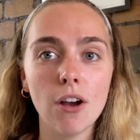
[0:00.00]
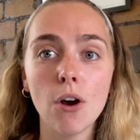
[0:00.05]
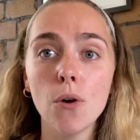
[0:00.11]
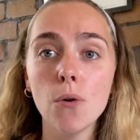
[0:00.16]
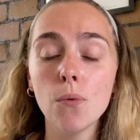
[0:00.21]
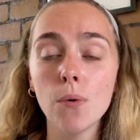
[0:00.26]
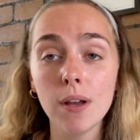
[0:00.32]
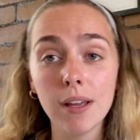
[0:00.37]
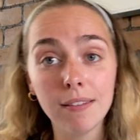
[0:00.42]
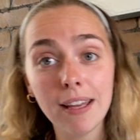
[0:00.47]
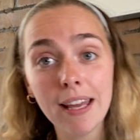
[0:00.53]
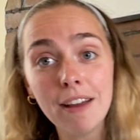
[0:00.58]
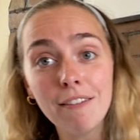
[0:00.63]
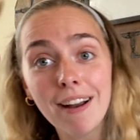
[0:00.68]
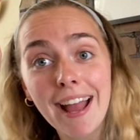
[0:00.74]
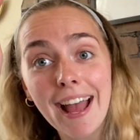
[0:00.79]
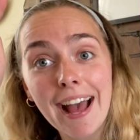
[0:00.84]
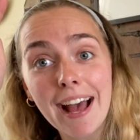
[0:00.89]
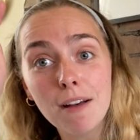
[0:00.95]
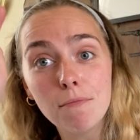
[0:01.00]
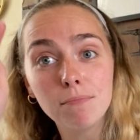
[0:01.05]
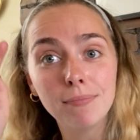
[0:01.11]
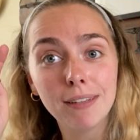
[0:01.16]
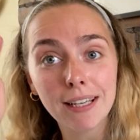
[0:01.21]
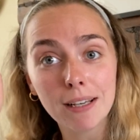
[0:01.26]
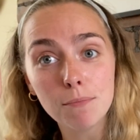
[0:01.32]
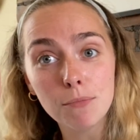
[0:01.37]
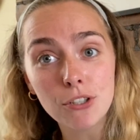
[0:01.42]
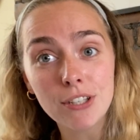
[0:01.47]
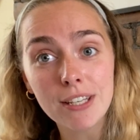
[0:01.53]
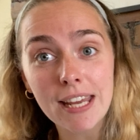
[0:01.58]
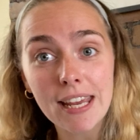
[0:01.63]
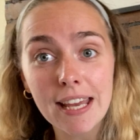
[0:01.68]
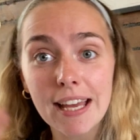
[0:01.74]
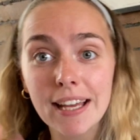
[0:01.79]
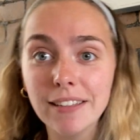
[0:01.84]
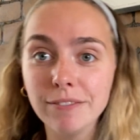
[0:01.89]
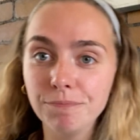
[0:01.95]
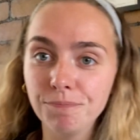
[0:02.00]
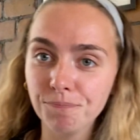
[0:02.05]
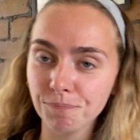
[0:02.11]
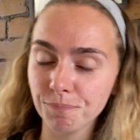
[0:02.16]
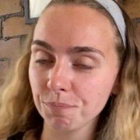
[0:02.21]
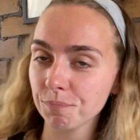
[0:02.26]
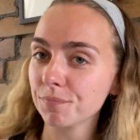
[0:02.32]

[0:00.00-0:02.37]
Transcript: "Oh, here I am, like I'm just here."